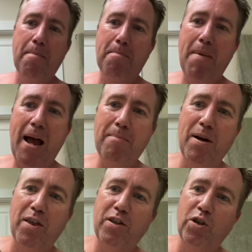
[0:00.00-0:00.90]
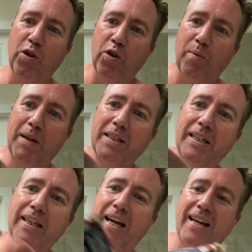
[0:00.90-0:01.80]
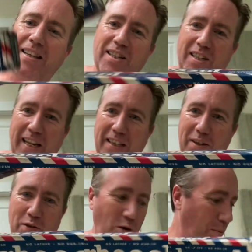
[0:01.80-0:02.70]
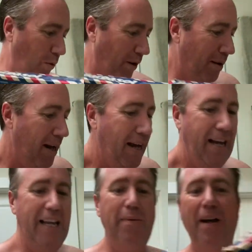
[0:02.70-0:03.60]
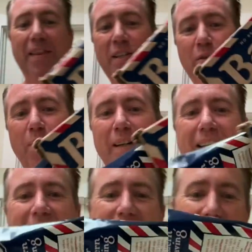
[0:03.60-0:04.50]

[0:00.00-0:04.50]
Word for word: mammoth tube. Do you see that? And this is like the normal one. Anyway, this one